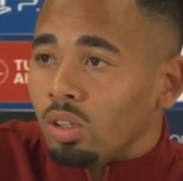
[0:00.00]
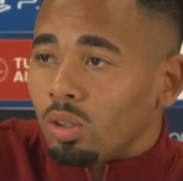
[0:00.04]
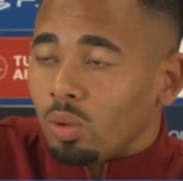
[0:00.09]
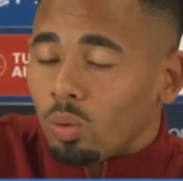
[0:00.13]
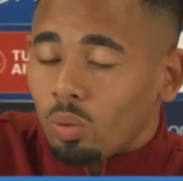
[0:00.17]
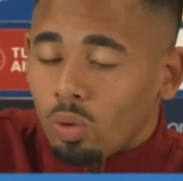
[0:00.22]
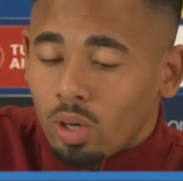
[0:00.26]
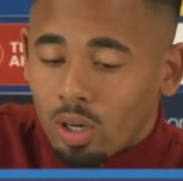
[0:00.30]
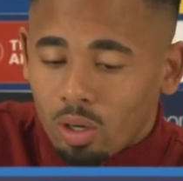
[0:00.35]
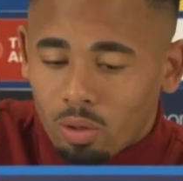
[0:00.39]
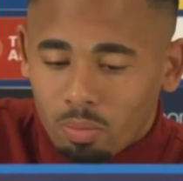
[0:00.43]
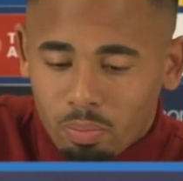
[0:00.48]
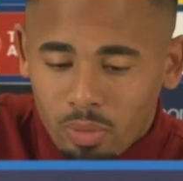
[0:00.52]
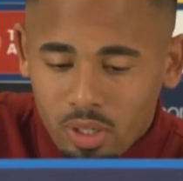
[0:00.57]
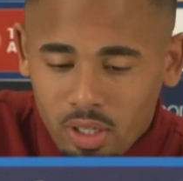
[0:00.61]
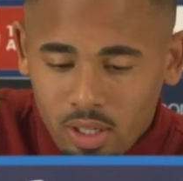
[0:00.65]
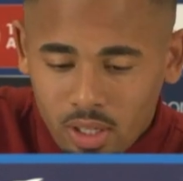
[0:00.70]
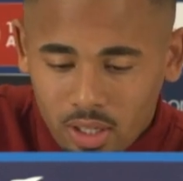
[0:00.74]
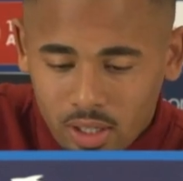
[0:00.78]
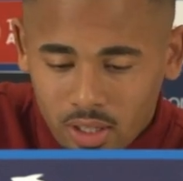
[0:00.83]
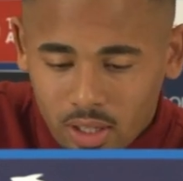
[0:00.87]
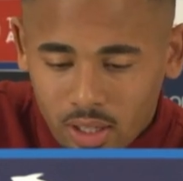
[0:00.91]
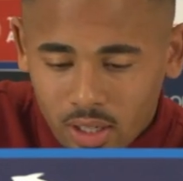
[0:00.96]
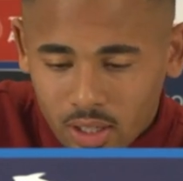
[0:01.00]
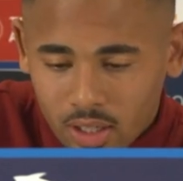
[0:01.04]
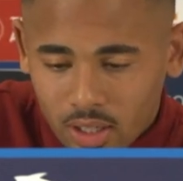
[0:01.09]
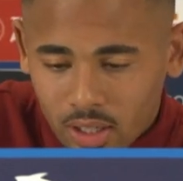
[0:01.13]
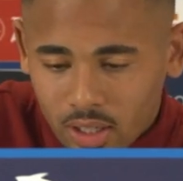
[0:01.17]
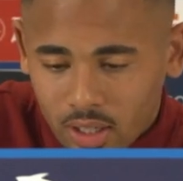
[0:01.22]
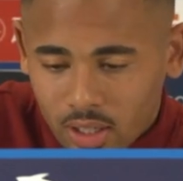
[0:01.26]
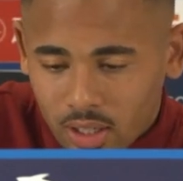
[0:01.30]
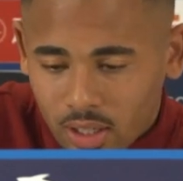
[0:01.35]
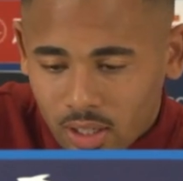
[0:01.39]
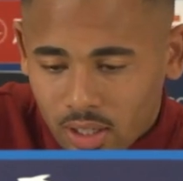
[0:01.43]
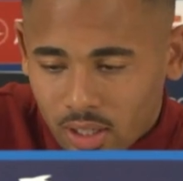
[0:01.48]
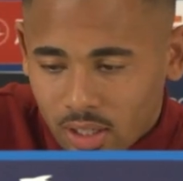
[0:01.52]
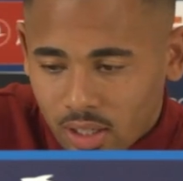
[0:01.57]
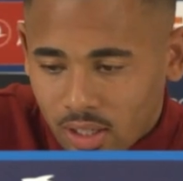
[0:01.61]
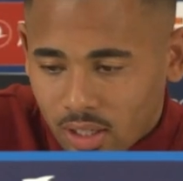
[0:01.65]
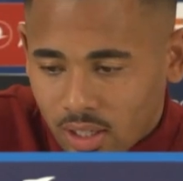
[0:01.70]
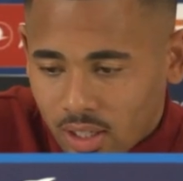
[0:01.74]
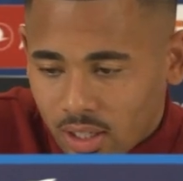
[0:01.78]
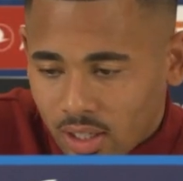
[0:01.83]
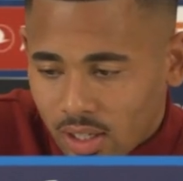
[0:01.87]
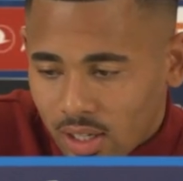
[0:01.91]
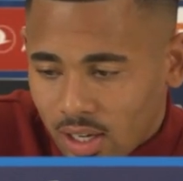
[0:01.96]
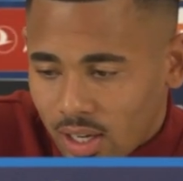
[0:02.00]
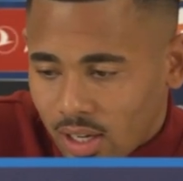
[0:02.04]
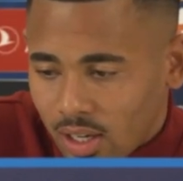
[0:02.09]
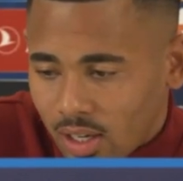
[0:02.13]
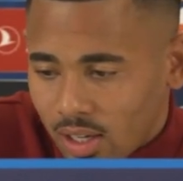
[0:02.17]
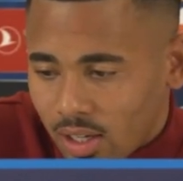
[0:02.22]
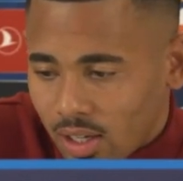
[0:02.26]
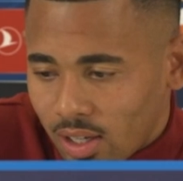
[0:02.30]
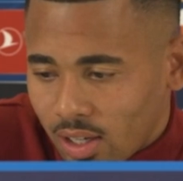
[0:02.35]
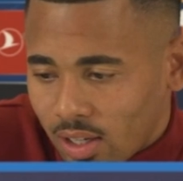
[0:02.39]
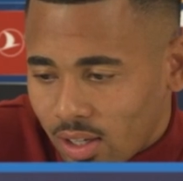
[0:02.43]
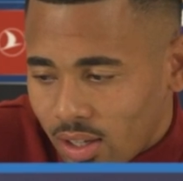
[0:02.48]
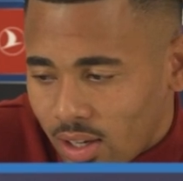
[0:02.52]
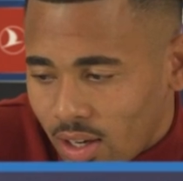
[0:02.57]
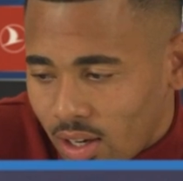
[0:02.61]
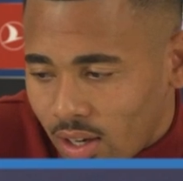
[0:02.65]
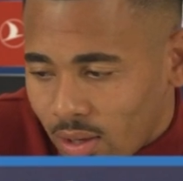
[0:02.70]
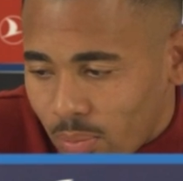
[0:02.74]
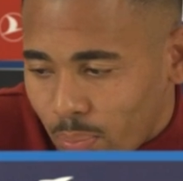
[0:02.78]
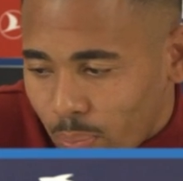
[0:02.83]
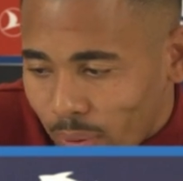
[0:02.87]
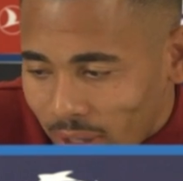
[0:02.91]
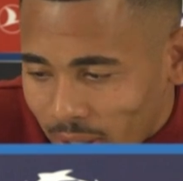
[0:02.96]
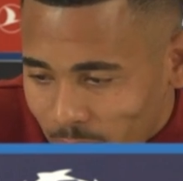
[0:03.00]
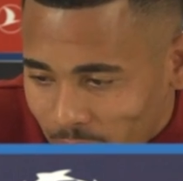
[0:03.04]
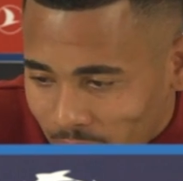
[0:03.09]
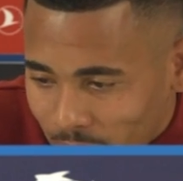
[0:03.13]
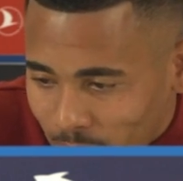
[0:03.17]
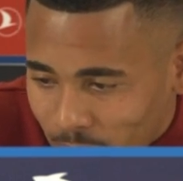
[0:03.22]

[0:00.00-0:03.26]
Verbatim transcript: Well, me, I think uh, I play my